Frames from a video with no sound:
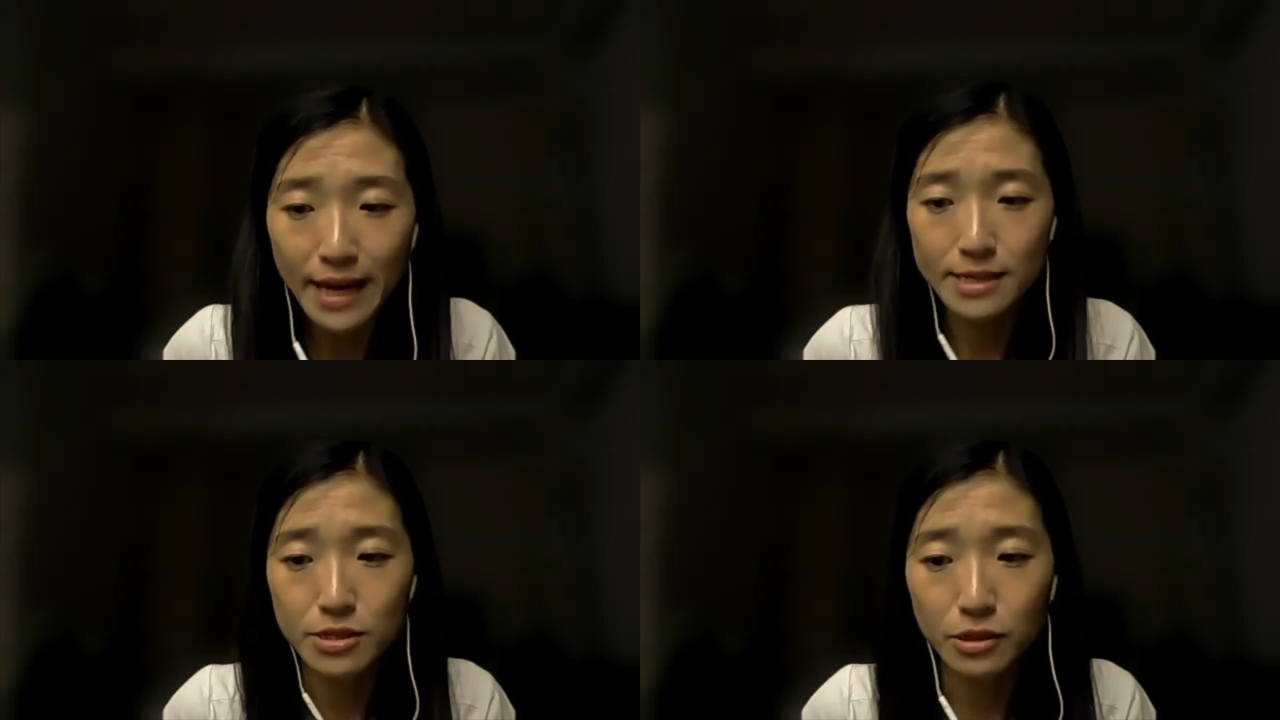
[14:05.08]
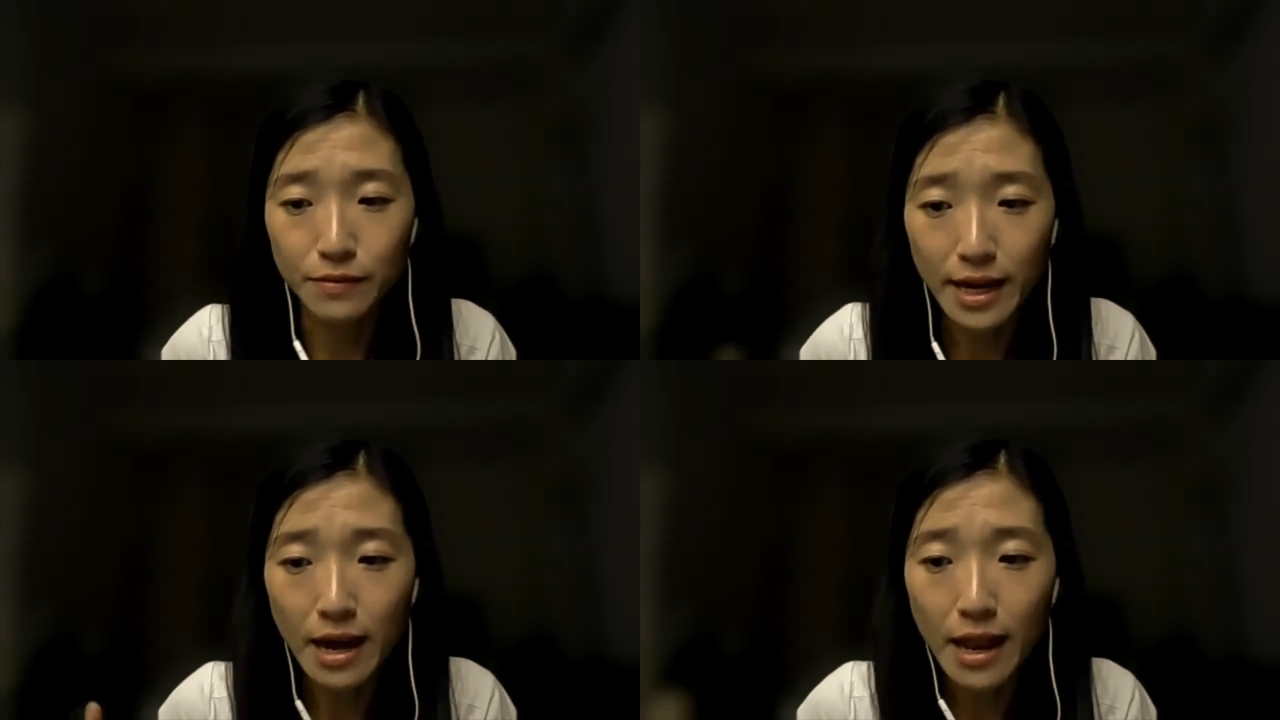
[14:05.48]
in
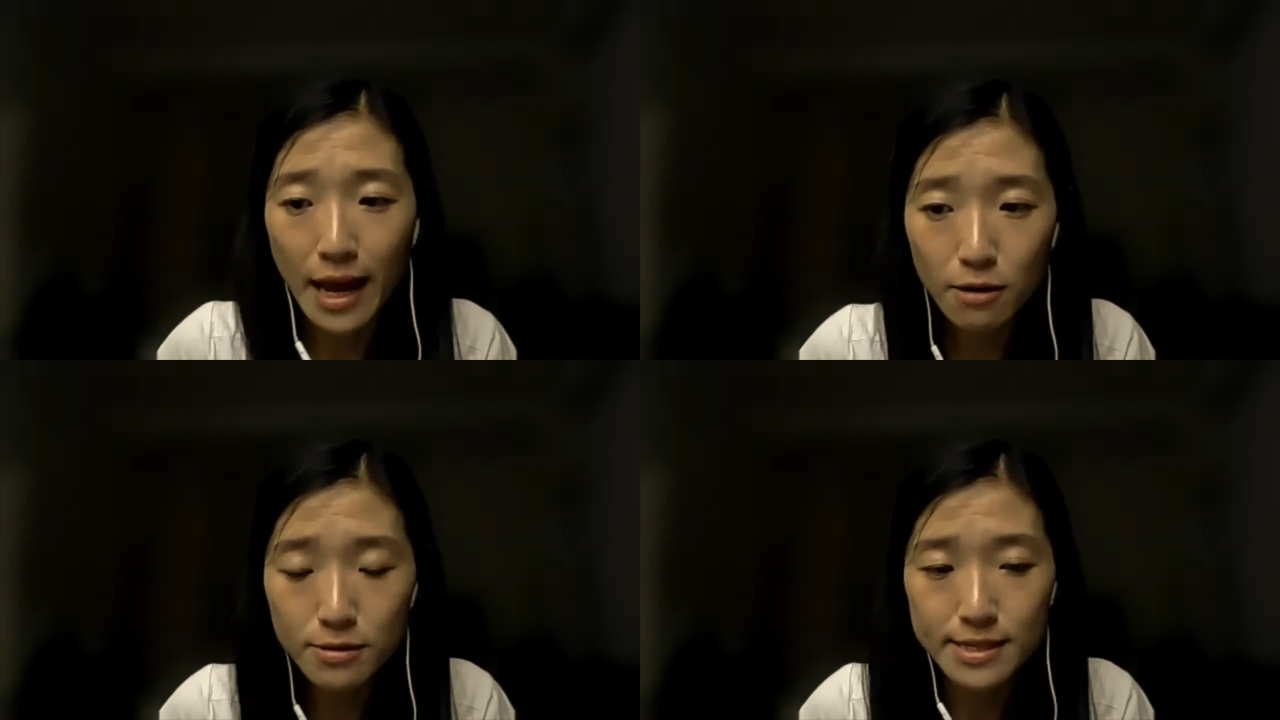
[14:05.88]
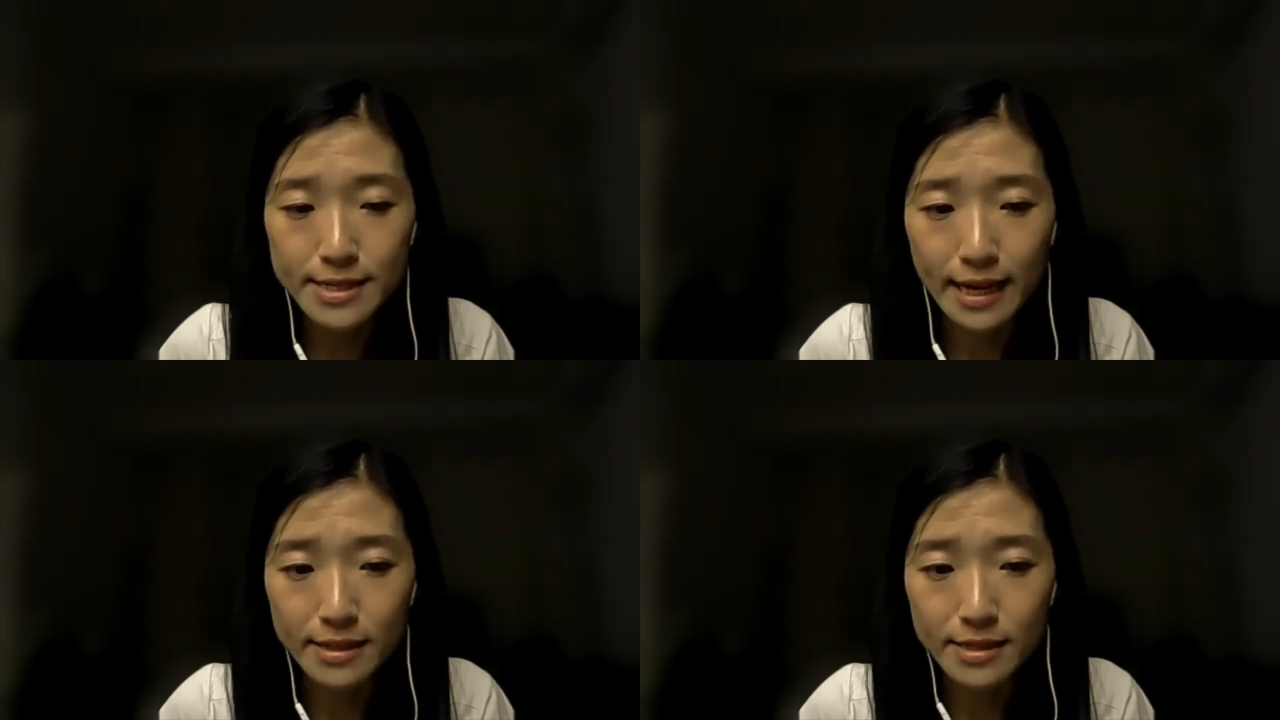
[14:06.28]
Blackstone allows
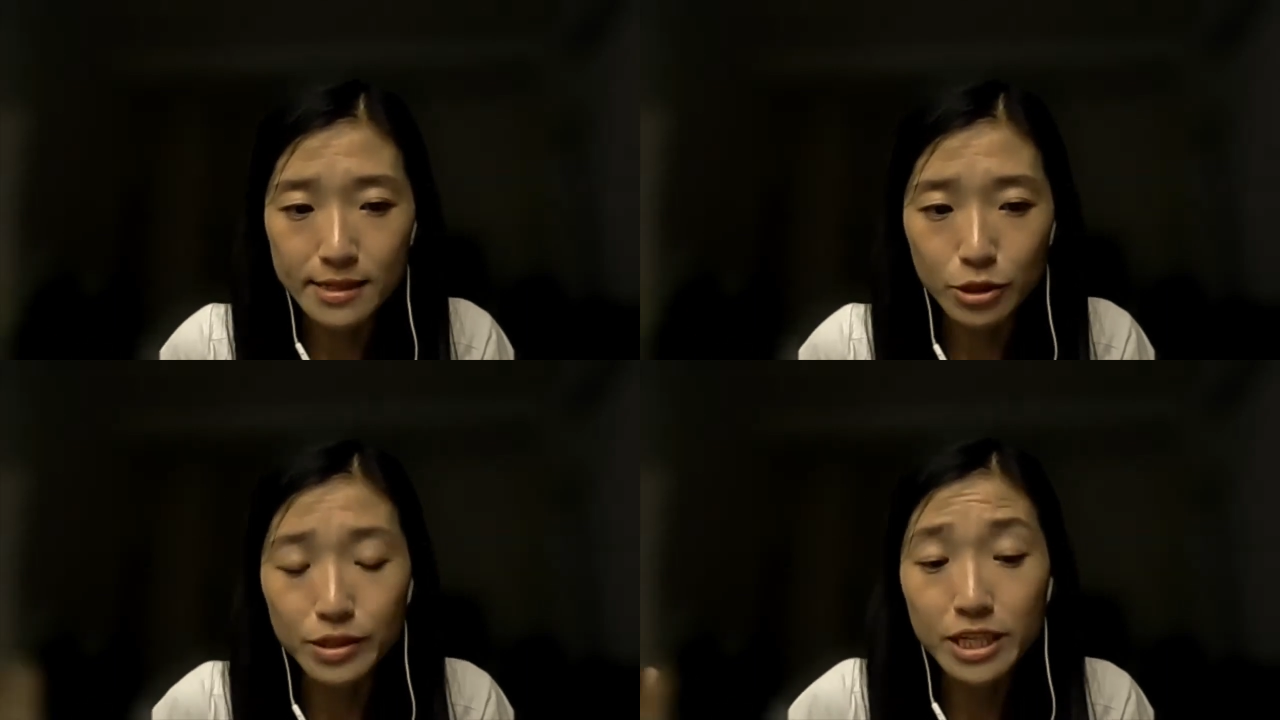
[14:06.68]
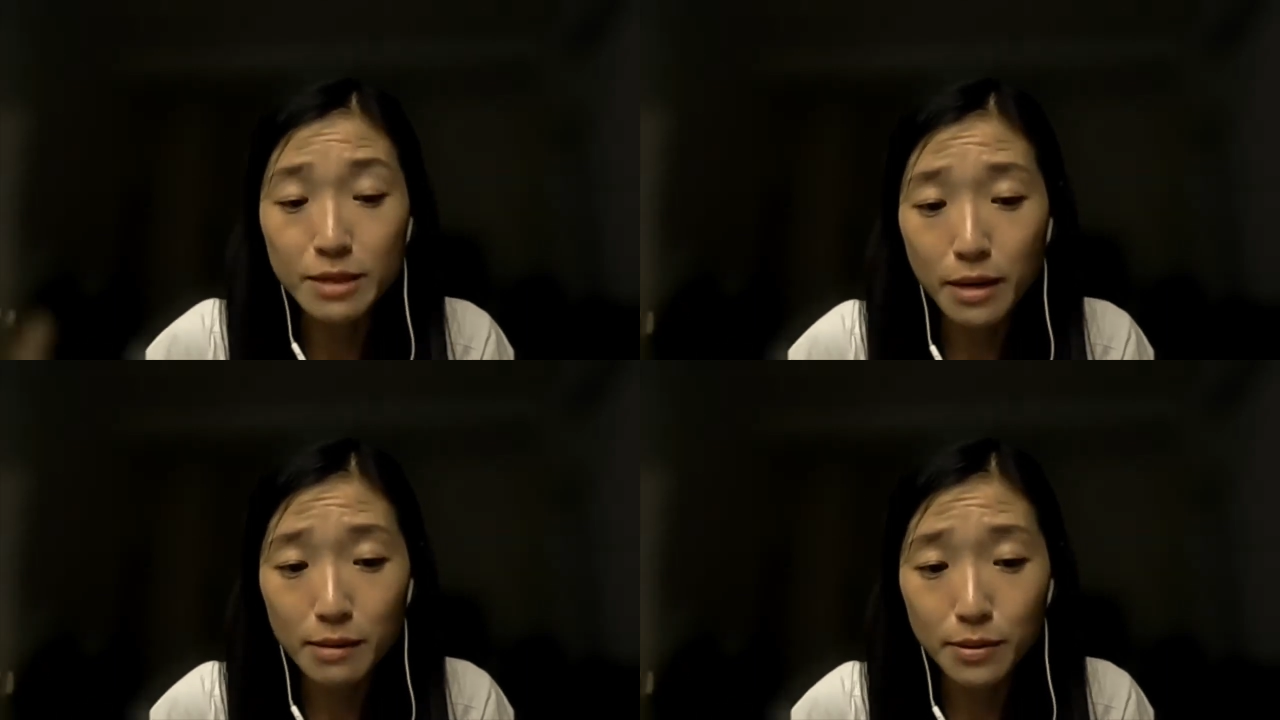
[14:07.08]
CIC to
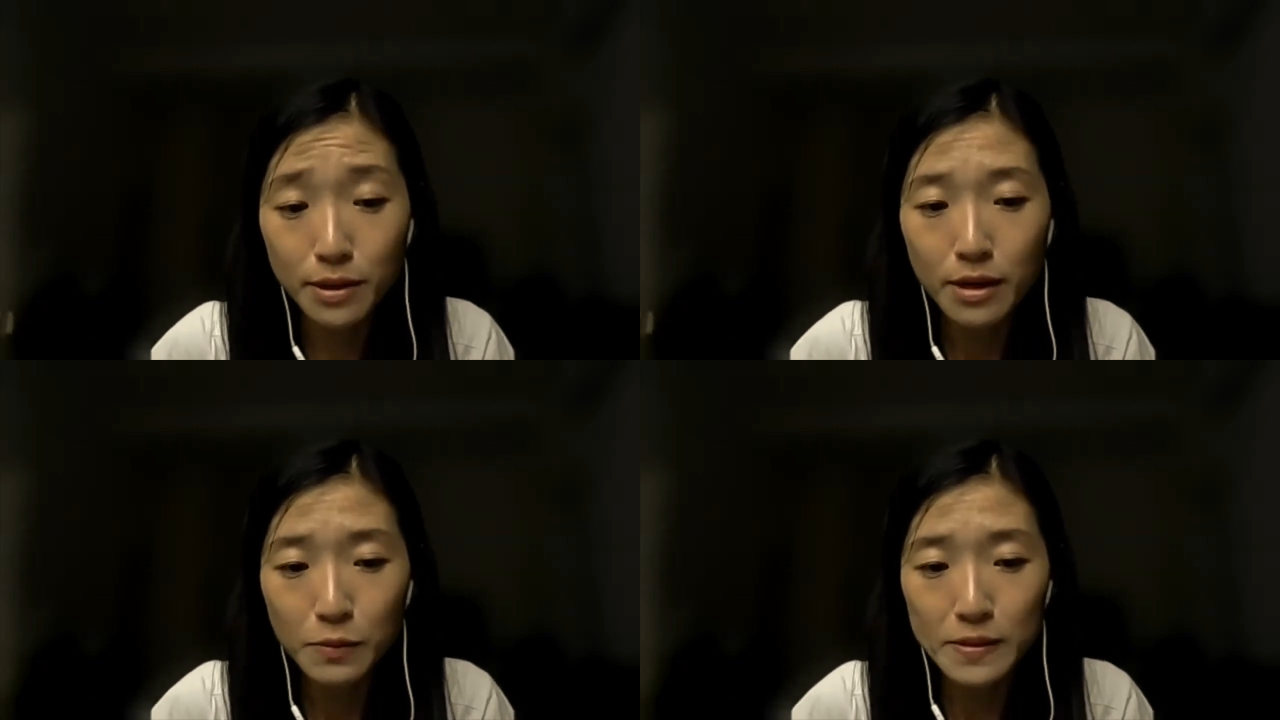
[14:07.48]
team up